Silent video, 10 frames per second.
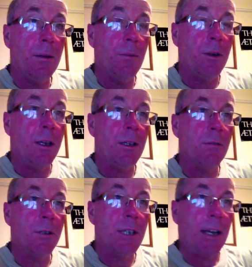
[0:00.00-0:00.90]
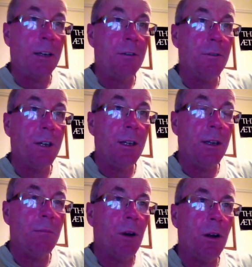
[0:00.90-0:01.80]
putting it into a secondary and
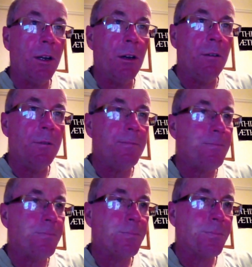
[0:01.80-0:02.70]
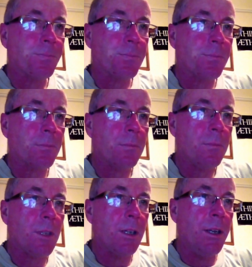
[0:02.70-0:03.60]
then bottling off.
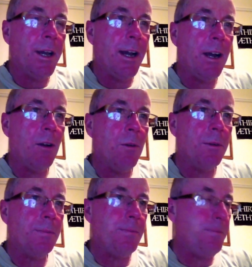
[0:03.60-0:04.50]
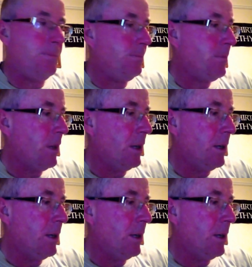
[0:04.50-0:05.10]
Now, it's